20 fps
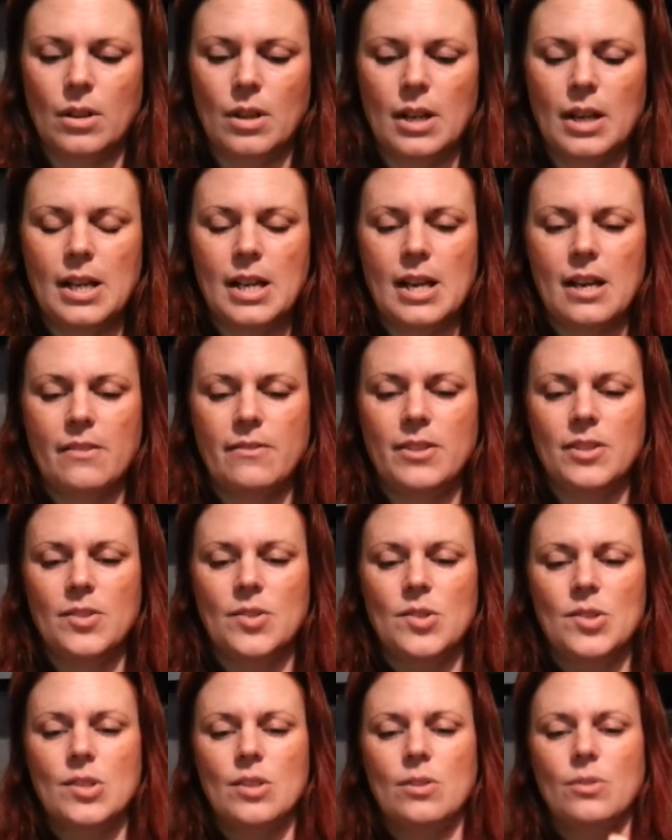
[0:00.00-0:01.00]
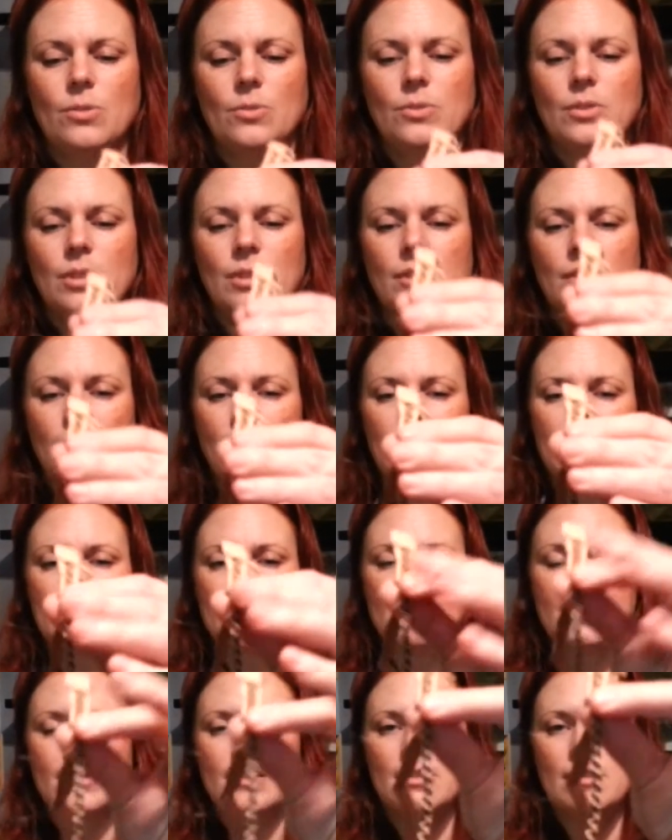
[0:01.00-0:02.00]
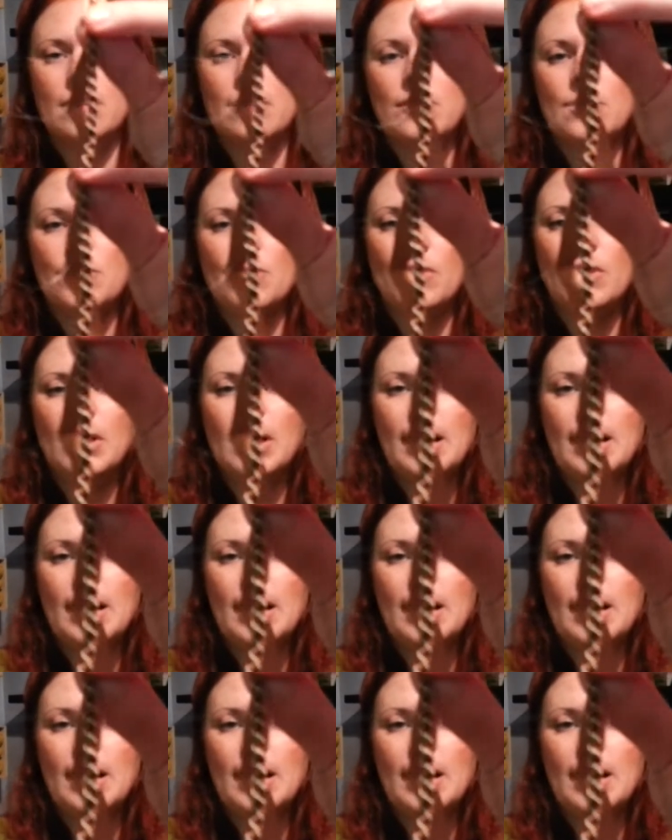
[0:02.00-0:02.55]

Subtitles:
I haven't sewn this to the